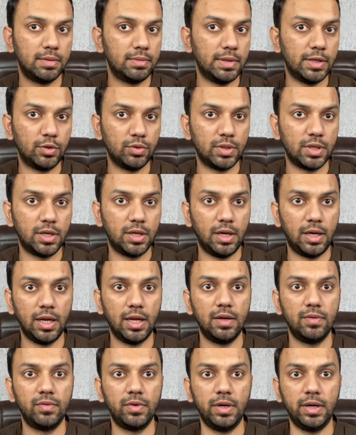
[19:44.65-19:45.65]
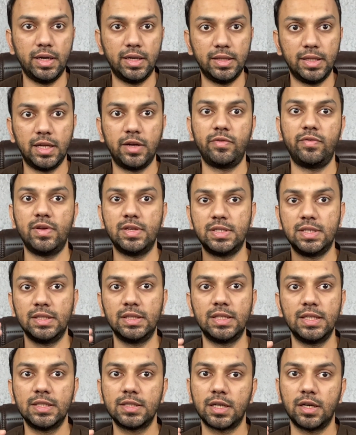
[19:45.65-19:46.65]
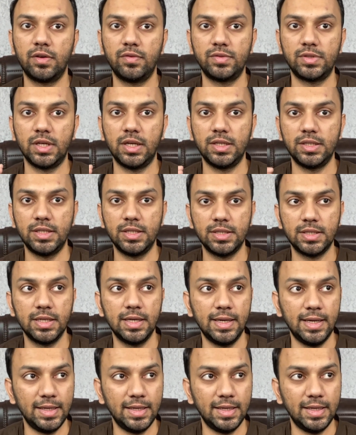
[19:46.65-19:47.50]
into the retail world and they are facing these kind of challenges,